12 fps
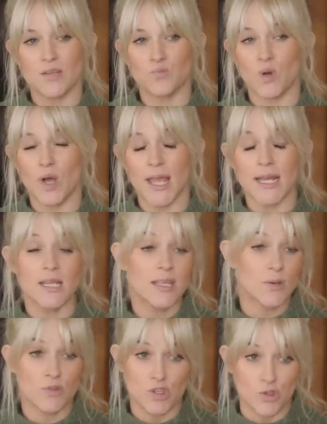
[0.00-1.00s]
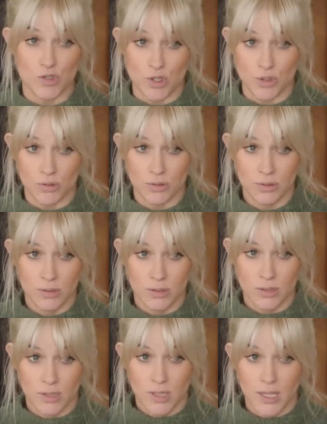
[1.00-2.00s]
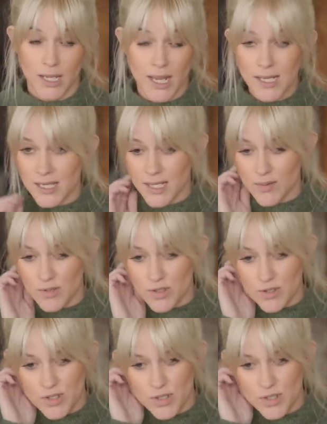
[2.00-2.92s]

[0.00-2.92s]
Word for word: Well, anything with Choo Choo. Right. Anything with Choo